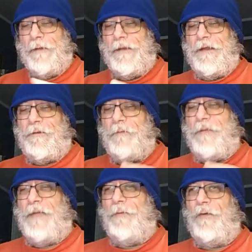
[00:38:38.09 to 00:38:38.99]
These are
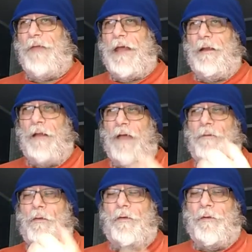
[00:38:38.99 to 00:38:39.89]
people that love
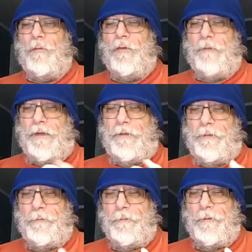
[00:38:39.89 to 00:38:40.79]
horror movies,
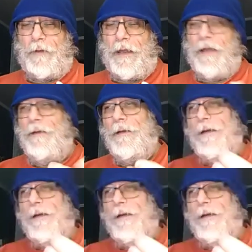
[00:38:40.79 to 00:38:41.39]
okay?